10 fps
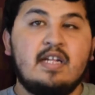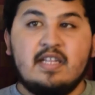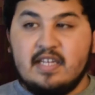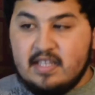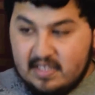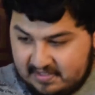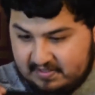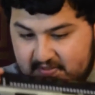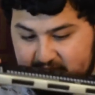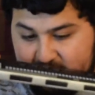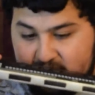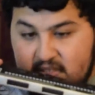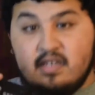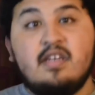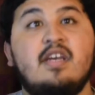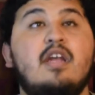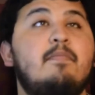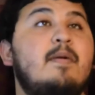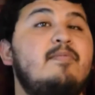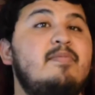Like this, it could
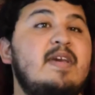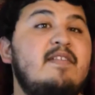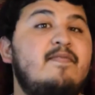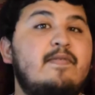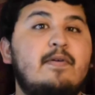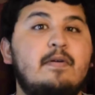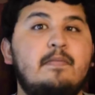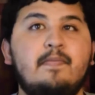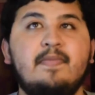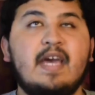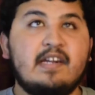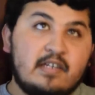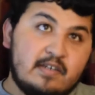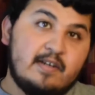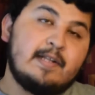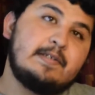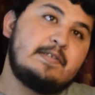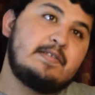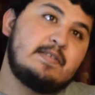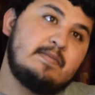probably be made for
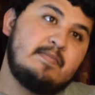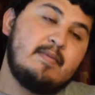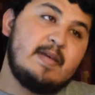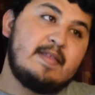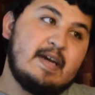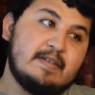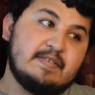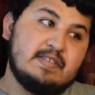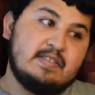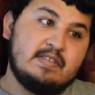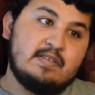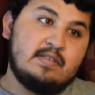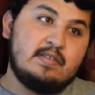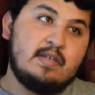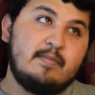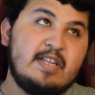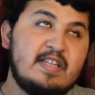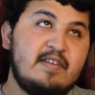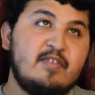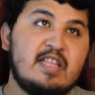$900, maybe $1,000. I mean,
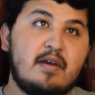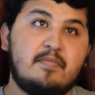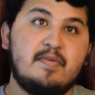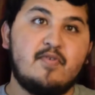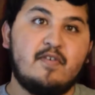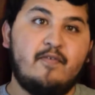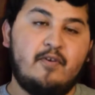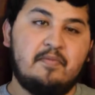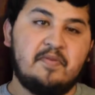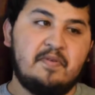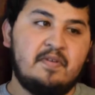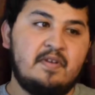even that would be more affordable.